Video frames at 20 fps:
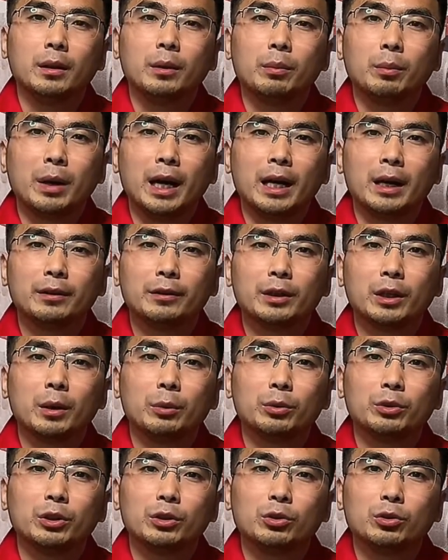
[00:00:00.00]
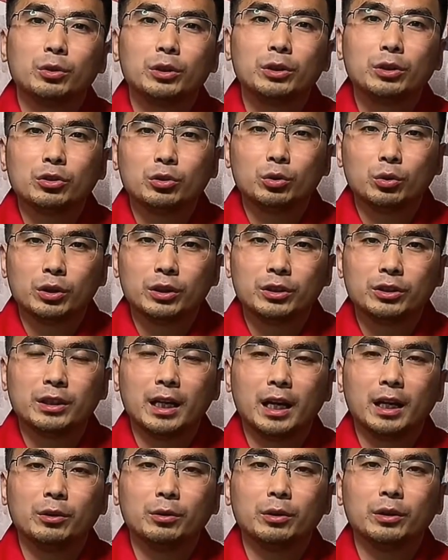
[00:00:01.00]
We have the option to install a
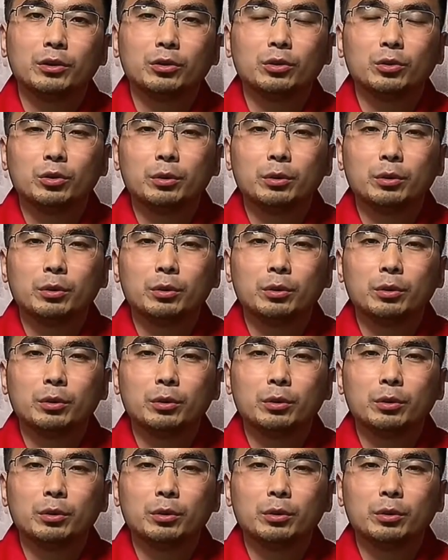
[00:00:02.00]
siren to